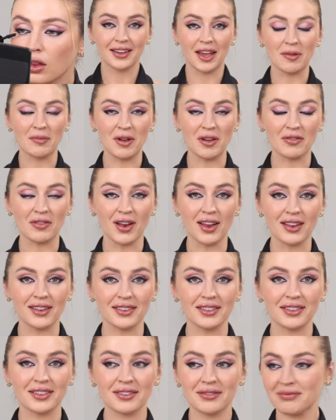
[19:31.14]
And my
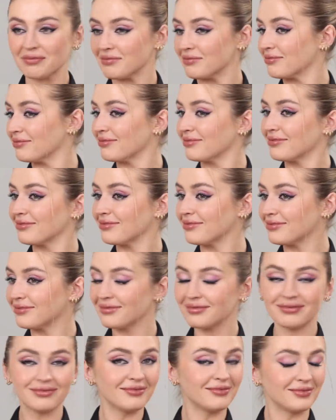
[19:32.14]
friends,
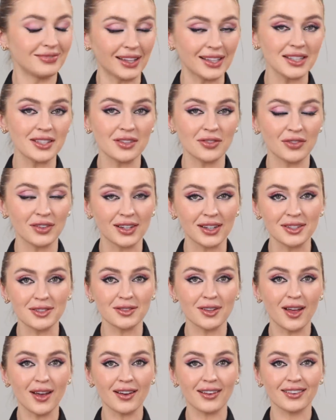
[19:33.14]
that's the finished
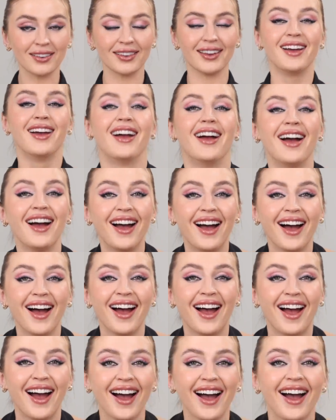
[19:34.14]
look.
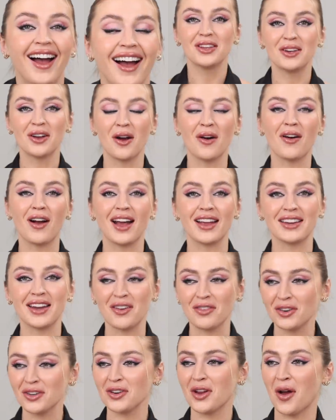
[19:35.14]
You know, I
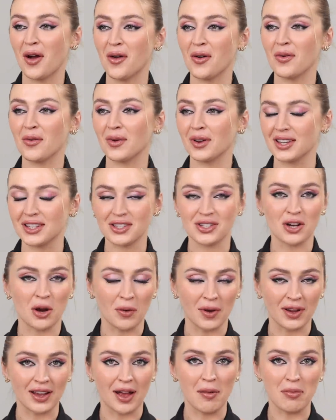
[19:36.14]
never know what it's
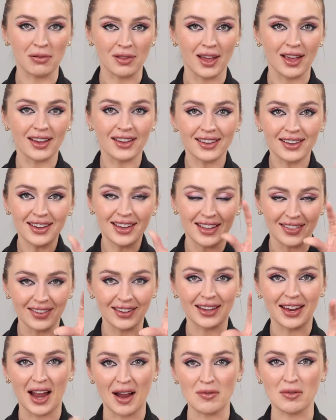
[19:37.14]
showing up like in the
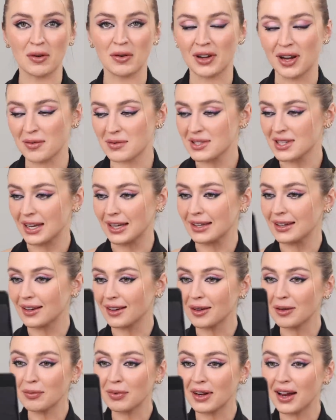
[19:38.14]
camera when I'm sitting
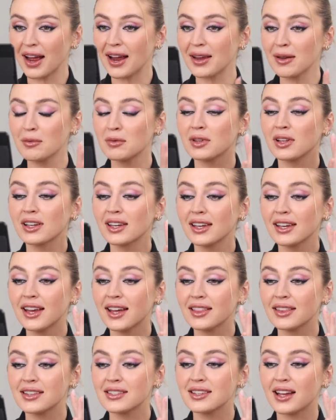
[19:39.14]
here, but I am looking
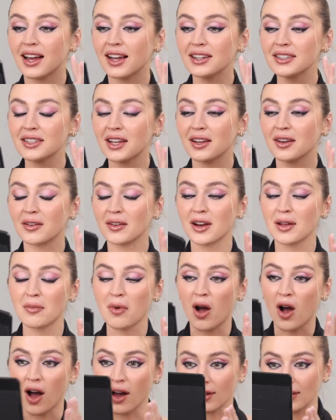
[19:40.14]
at this eyeshadow and I'm
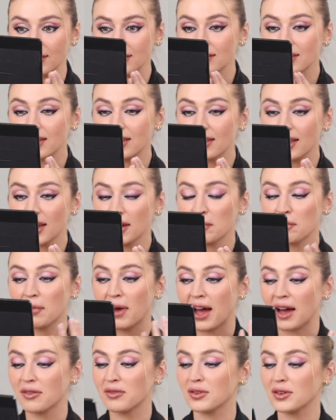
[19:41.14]
honestly like
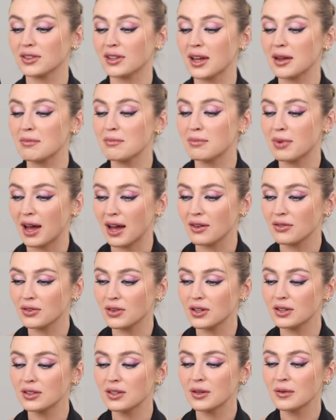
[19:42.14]
baffled. I'm
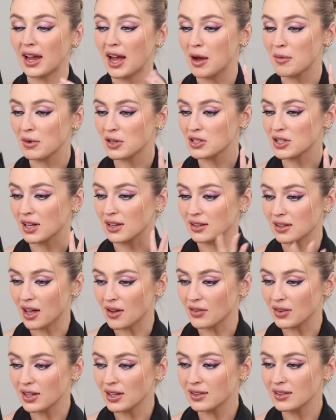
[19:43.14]
baffled by how much I
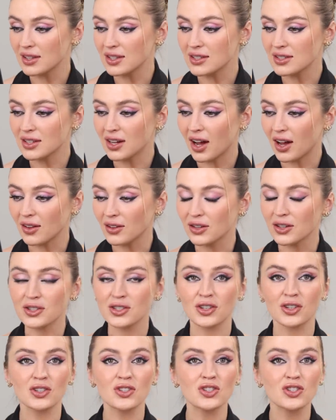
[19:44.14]
love it. These colors
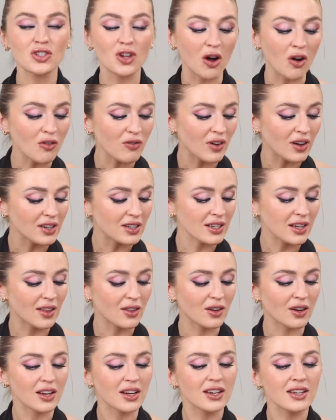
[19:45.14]
are so fun
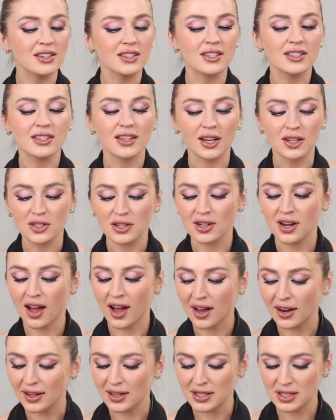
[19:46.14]
together. It is such an
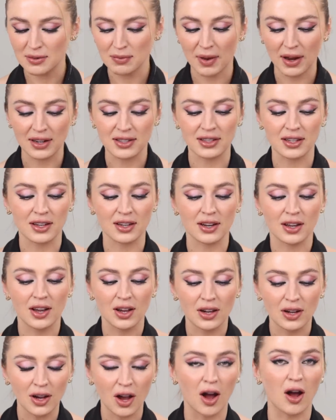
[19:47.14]
unexpected
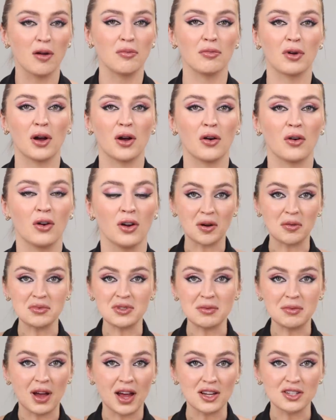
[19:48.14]
combo from
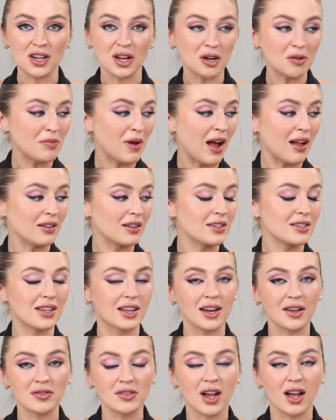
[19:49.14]
some eyeshadow palettes
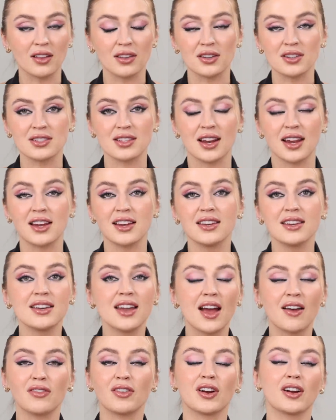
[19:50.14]
that have colors that I
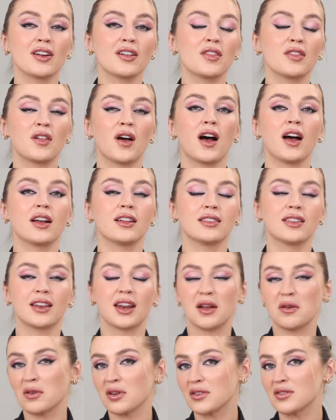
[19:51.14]
never thought that
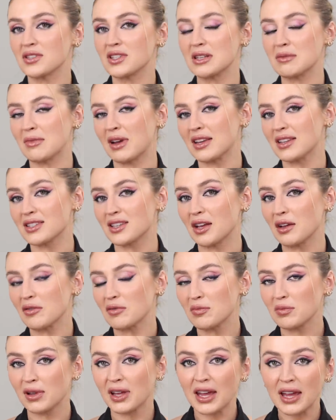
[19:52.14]
I would have seen
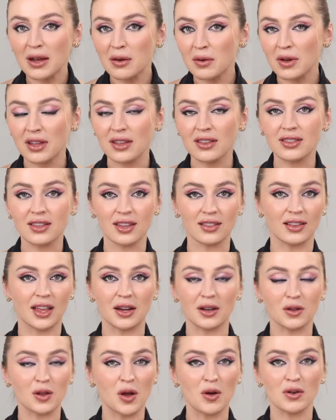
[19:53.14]
myself playing with, let
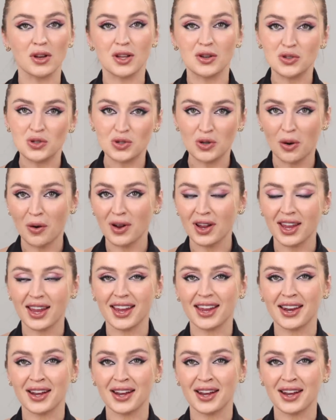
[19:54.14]
alone enjoying.